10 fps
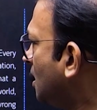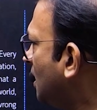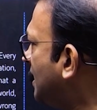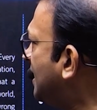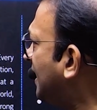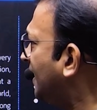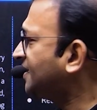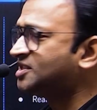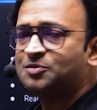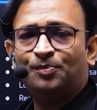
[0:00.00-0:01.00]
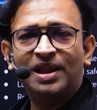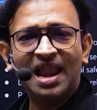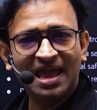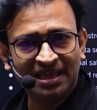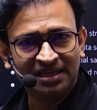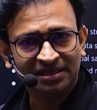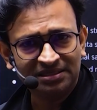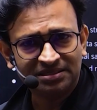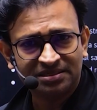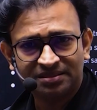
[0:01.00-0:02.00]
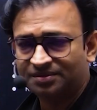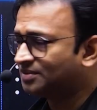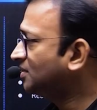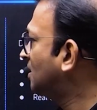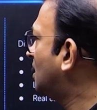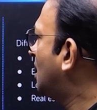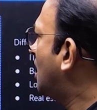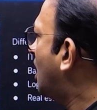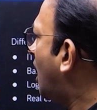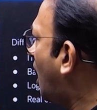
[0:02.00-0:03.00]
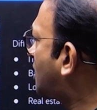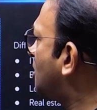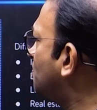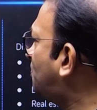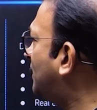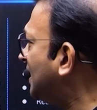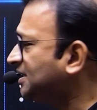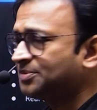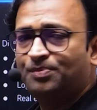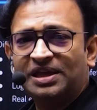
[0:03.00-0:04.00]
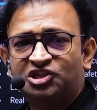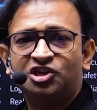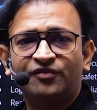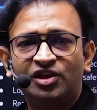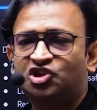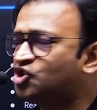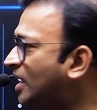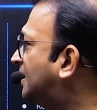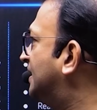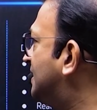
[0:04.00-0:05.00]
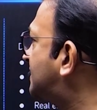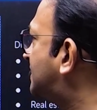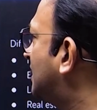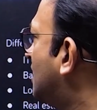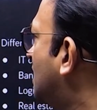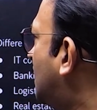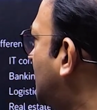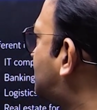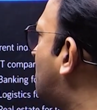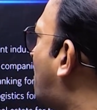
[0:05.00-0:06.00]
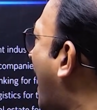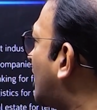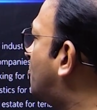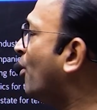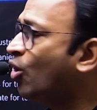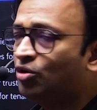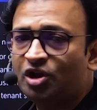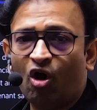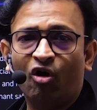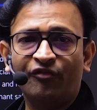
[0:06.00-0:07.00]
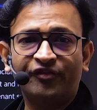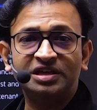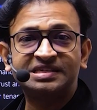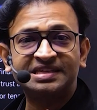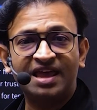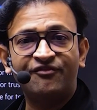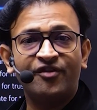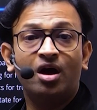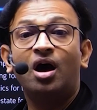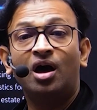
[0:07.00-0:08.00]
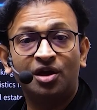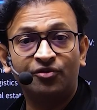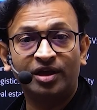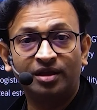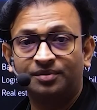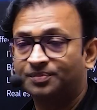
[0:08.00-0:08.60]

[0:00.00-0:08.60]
Neil explained a complete BGV checklist is the backbone of safe hiring.